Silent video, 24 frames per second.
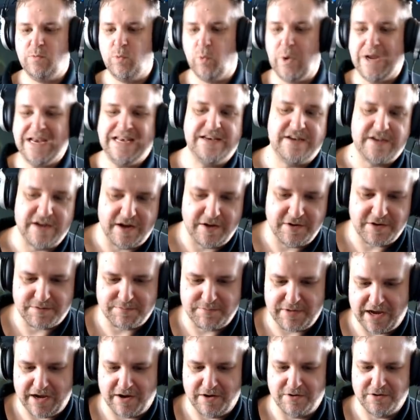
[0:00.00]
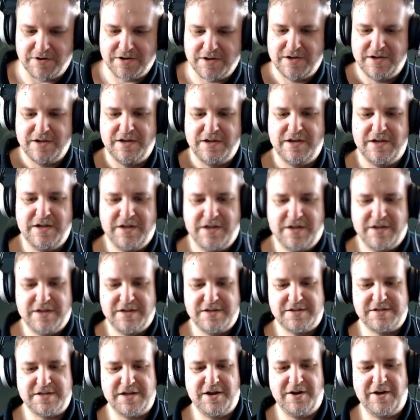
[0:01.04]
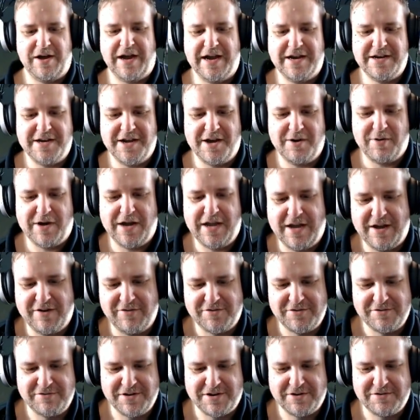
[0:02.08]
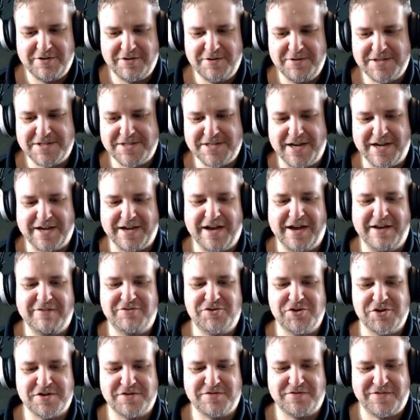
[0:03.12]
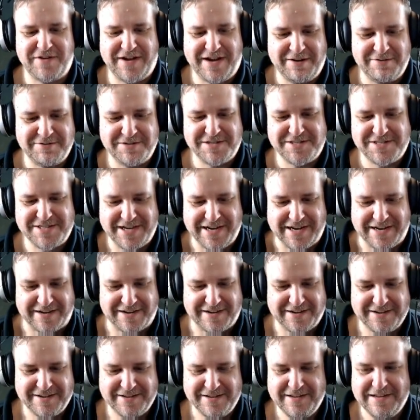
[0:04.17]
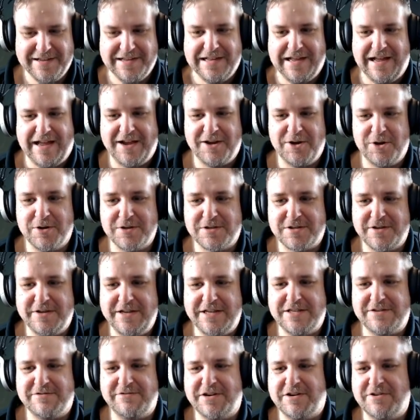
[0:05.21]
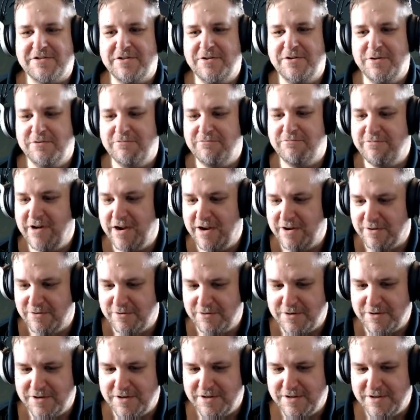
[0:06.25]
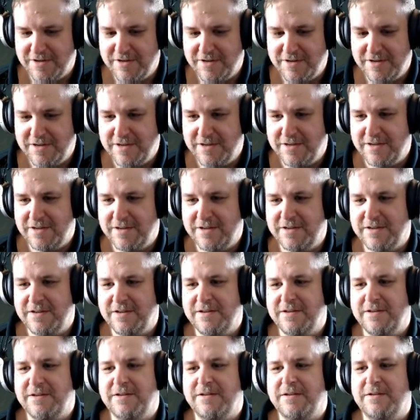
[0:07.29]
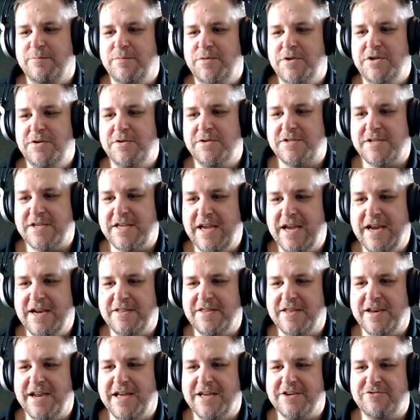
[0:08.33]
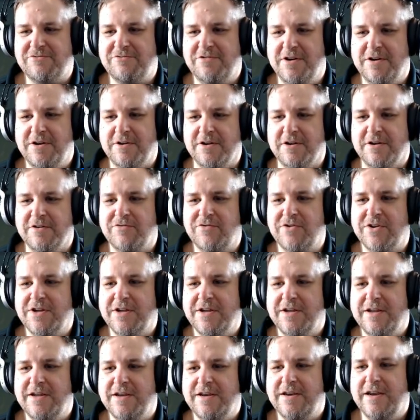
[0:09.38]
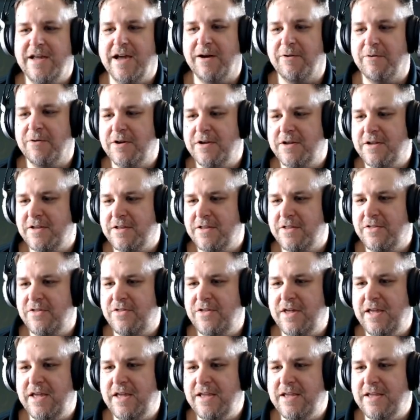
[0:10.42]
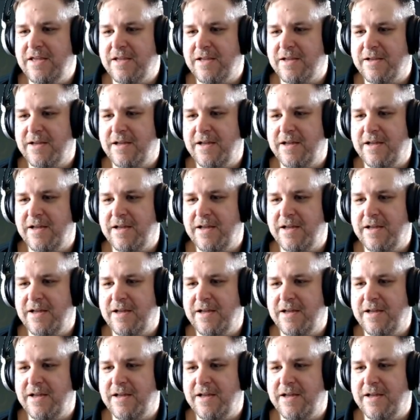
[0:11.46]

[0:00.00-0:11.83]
windowed mode. So I know I have to recruit a tank. I've just found a tank. I also need to recruit a rogue. But you scared the last rogue off. Now, the...